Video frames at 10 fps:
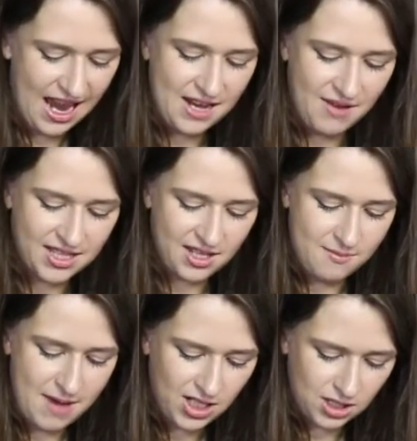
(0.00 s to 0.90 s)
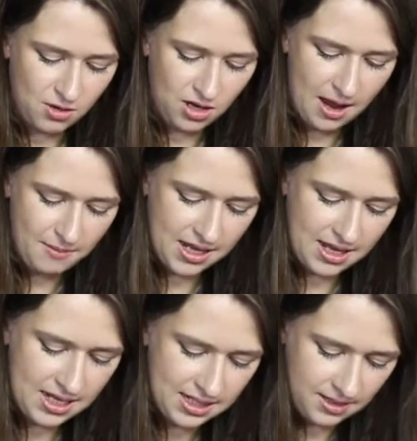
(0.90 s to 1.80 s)
anyway, so you mash them all up like
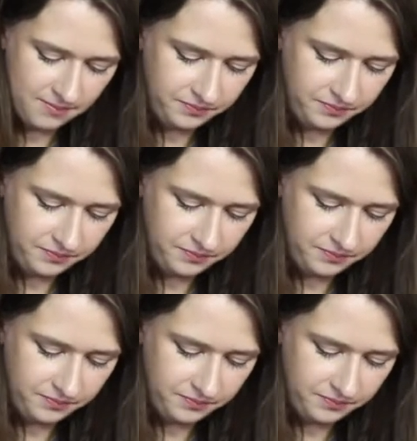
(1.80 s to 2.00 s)
this.